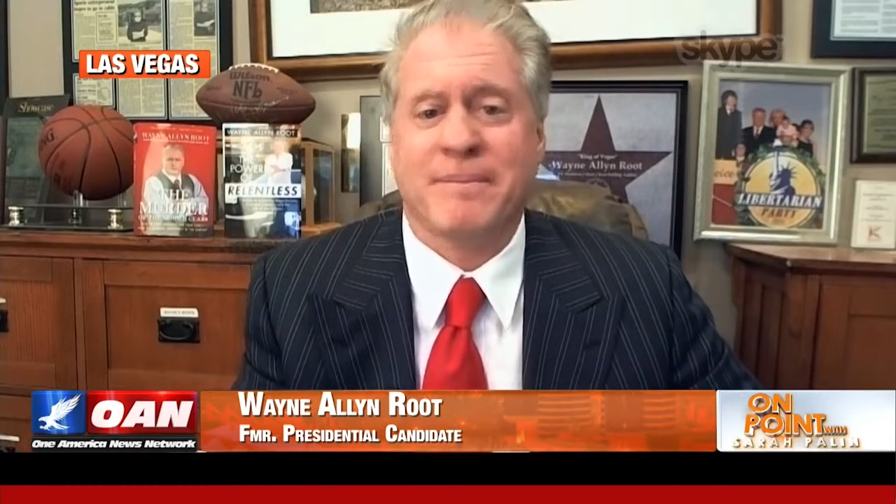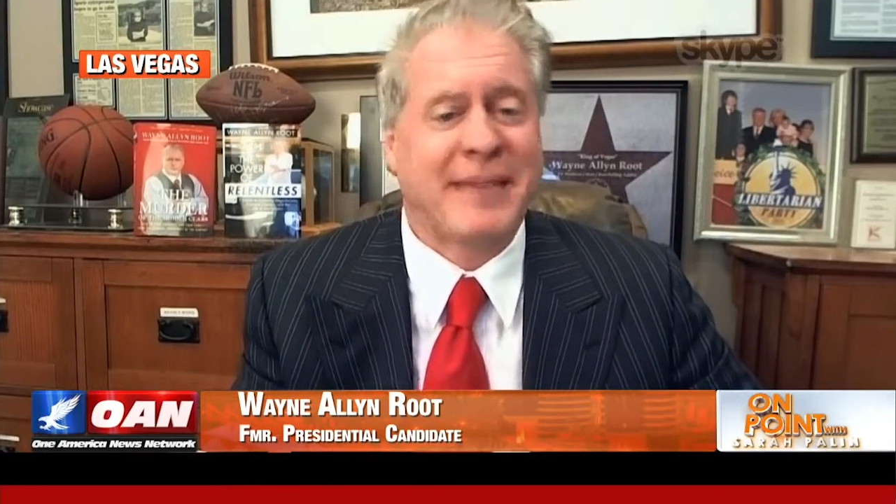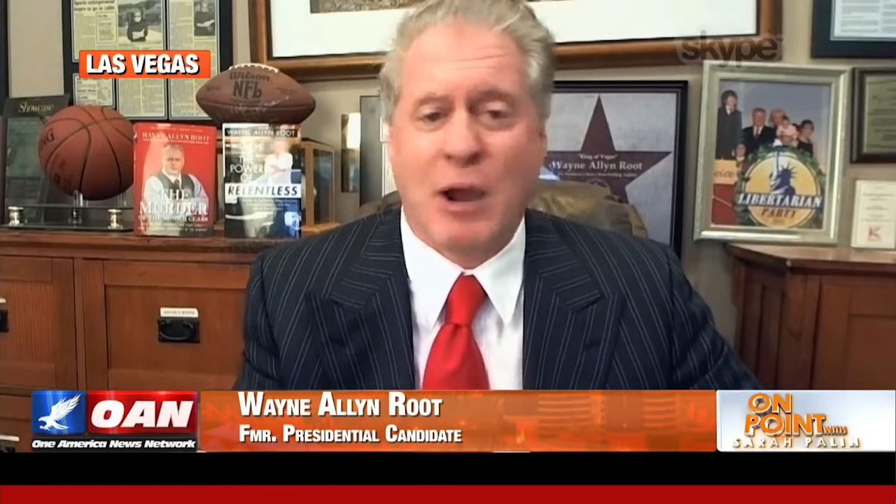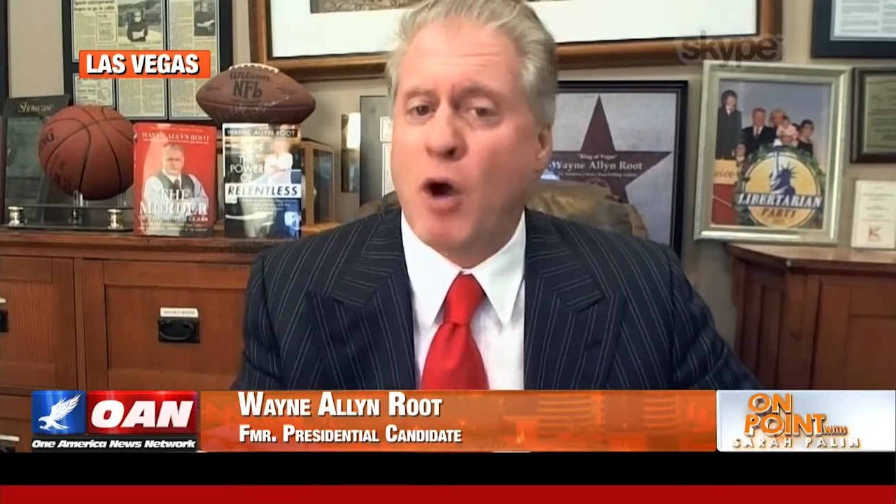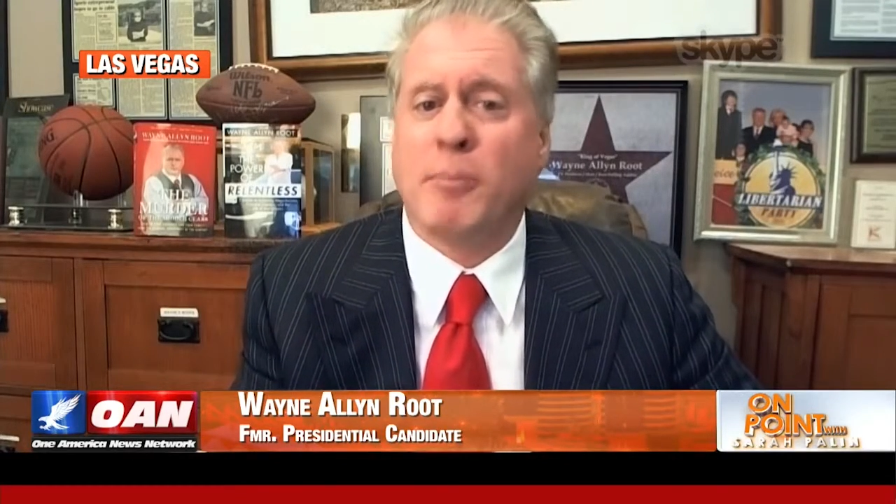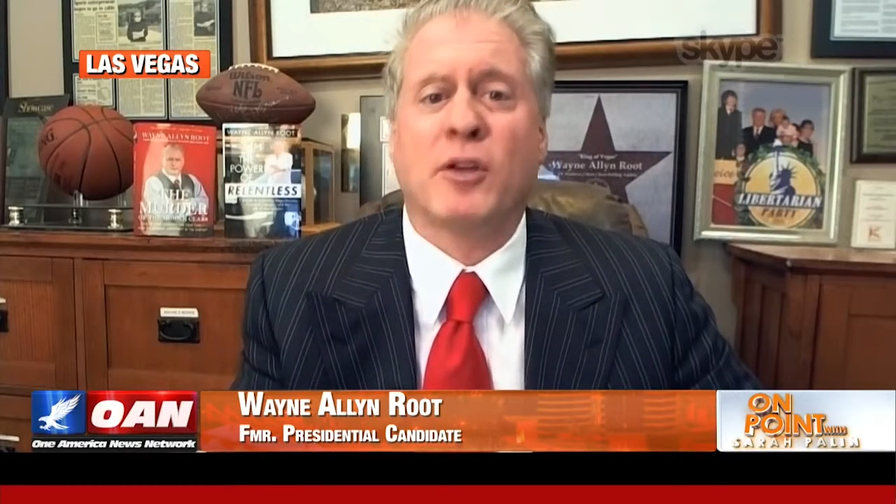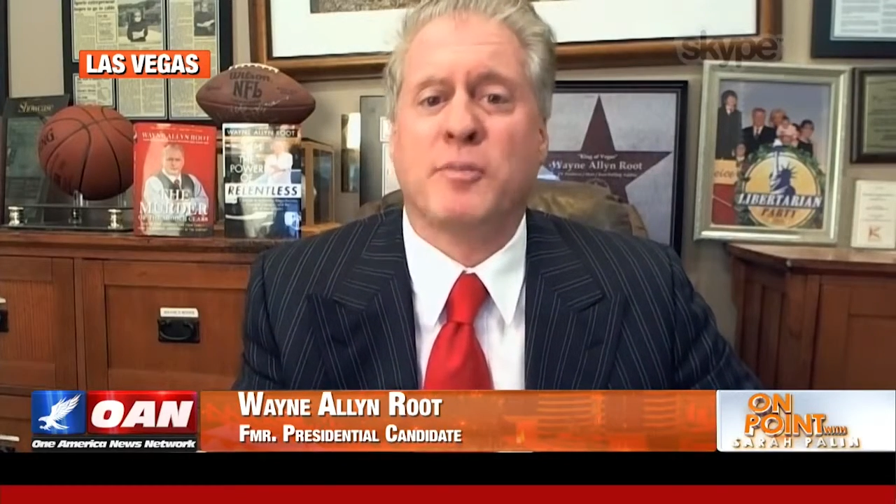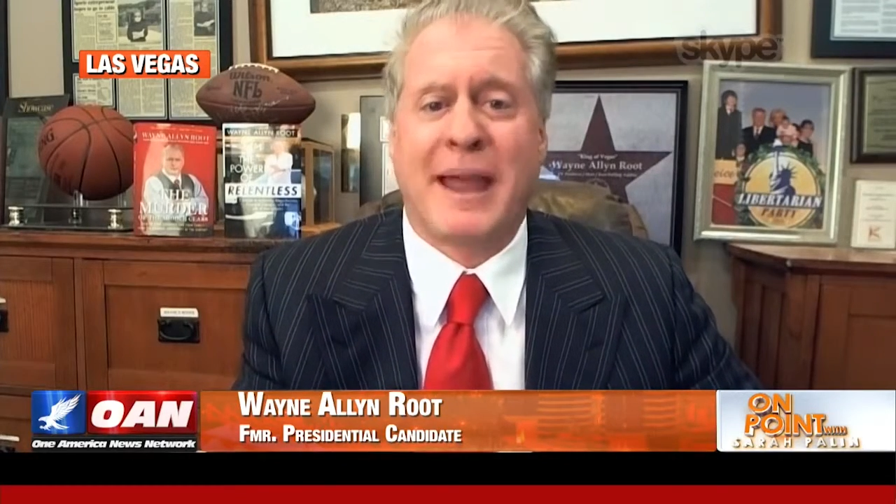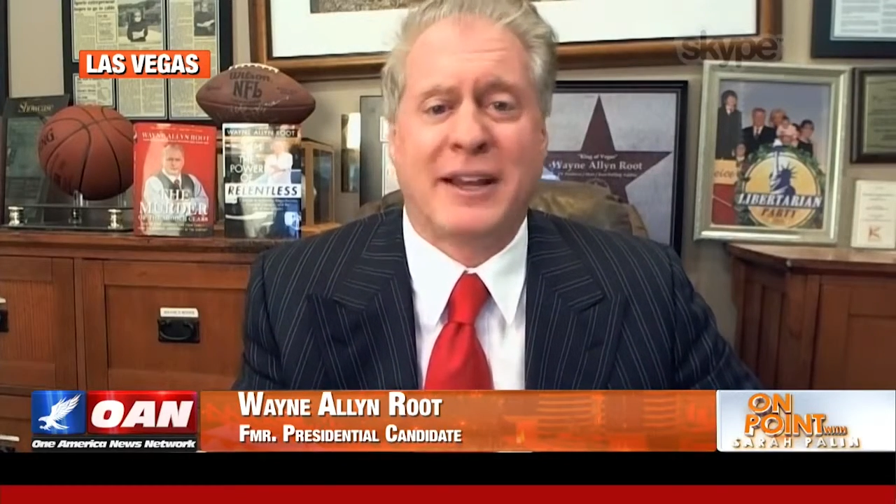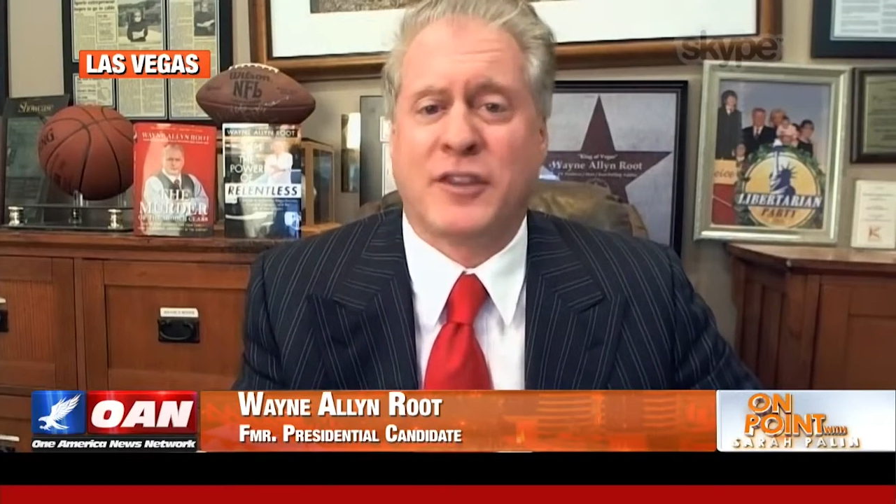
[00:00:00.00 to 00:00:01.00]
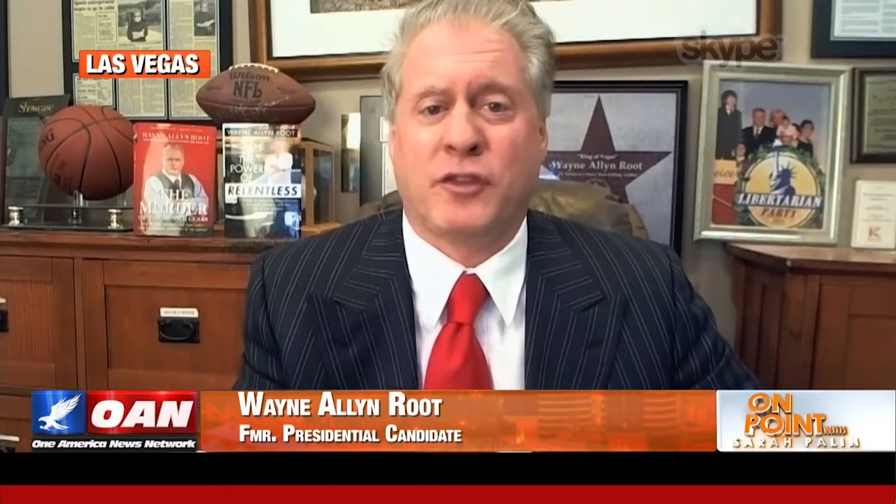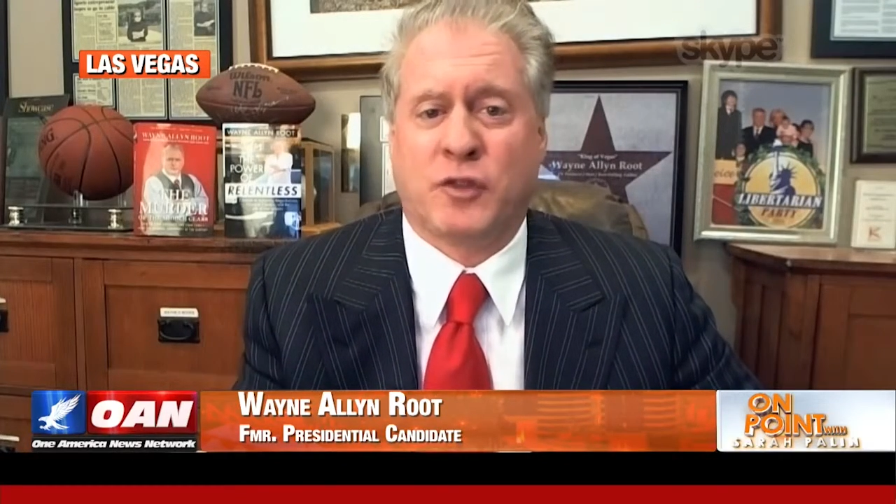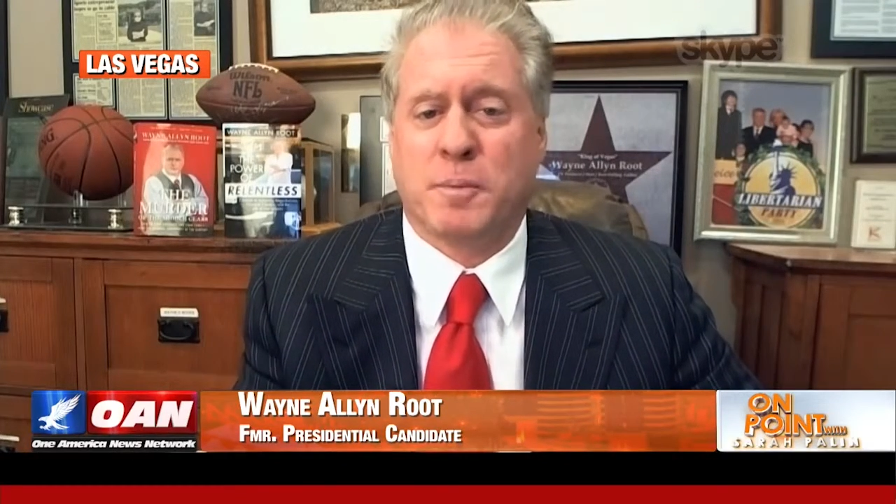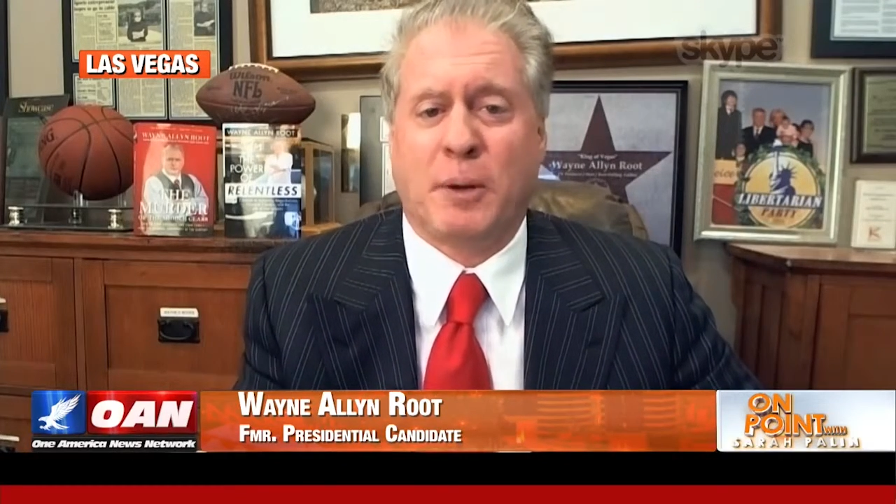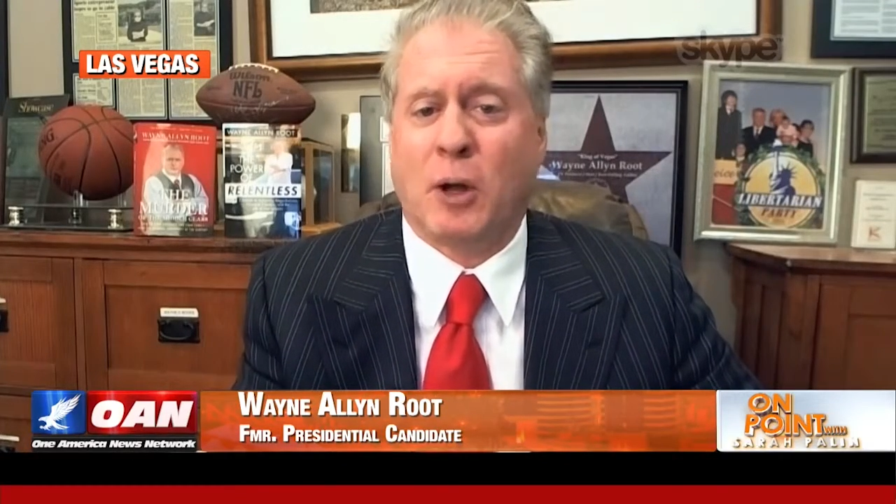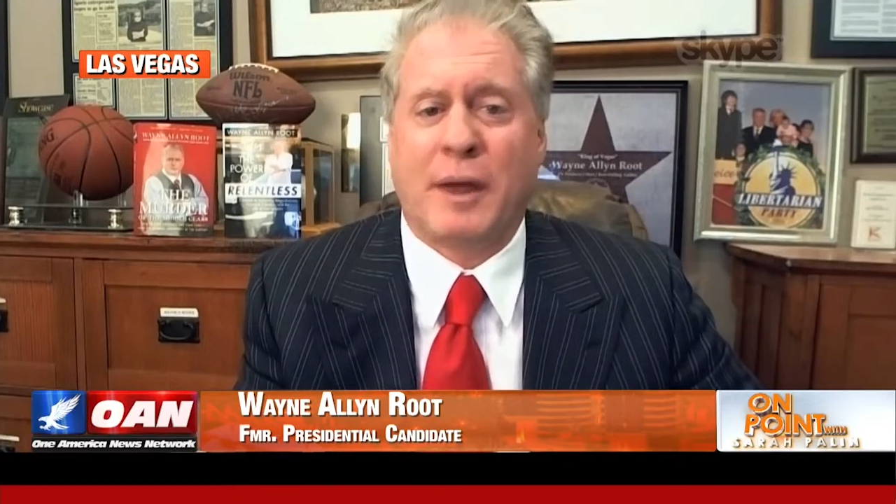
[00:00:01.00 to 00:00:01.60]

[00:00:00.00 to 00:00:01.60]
They almost made it to the Super Bowl.